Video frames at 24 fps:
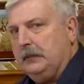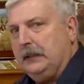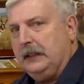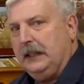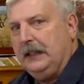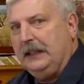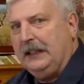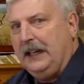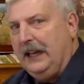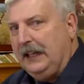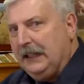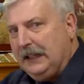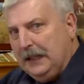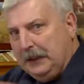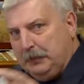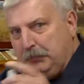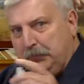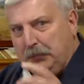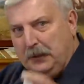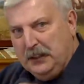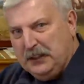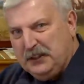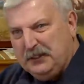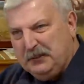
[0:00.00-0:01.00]
I'm like, I like
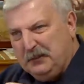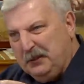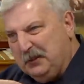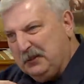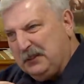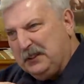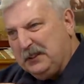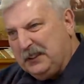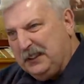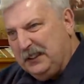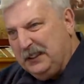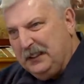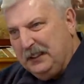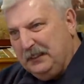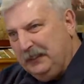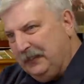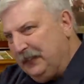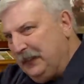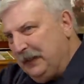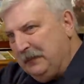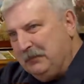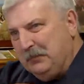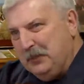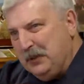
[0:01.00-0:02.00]
brushstrokes,
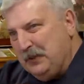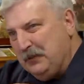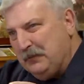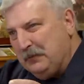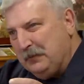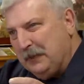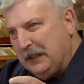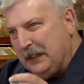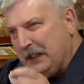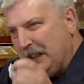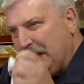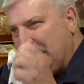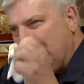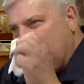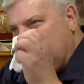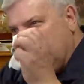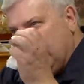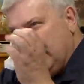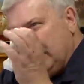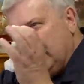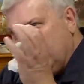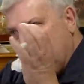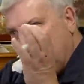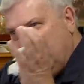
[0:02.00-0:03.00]
calligraphy, movement. I
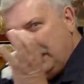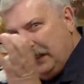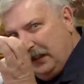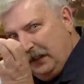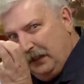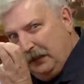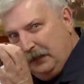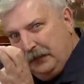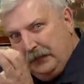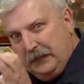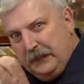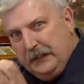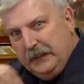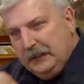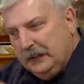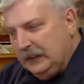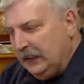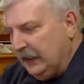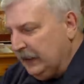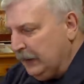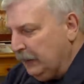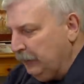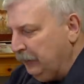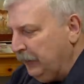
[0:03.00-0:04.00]
like it to feel
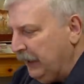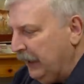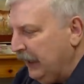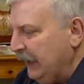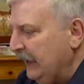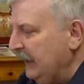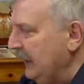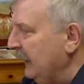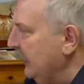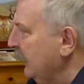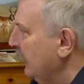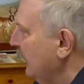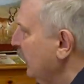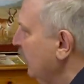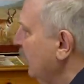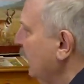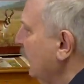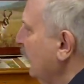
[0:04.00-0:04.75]
like a painting.